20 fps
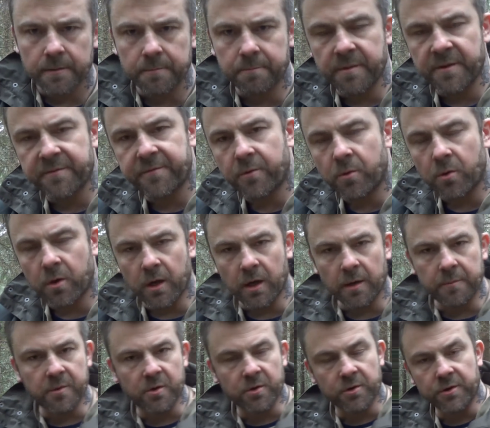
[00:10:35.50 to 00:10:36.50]
Before
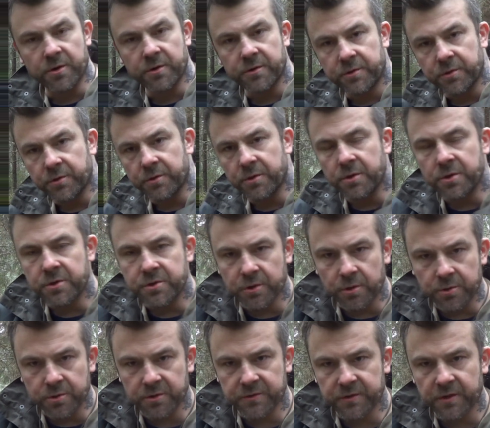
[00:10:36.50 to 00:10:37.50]
I'm going to
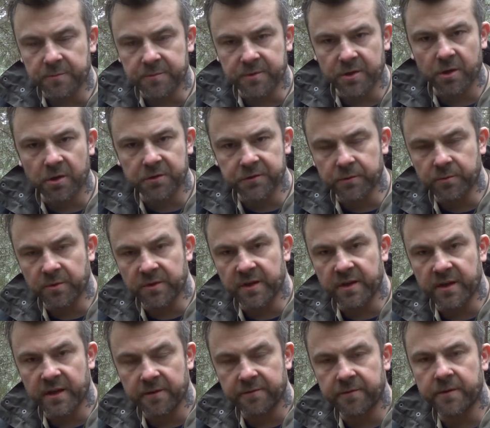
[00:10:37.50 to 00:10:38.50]
show you some task with the
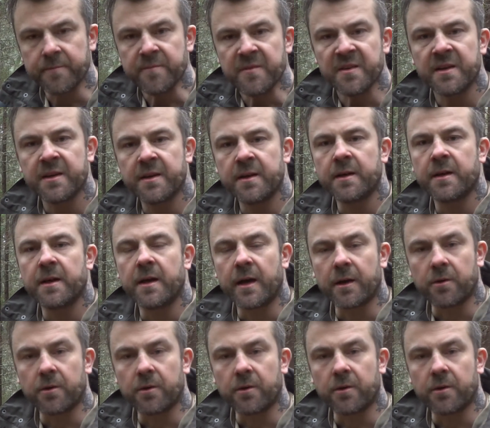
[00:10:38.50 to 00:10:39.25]
knife,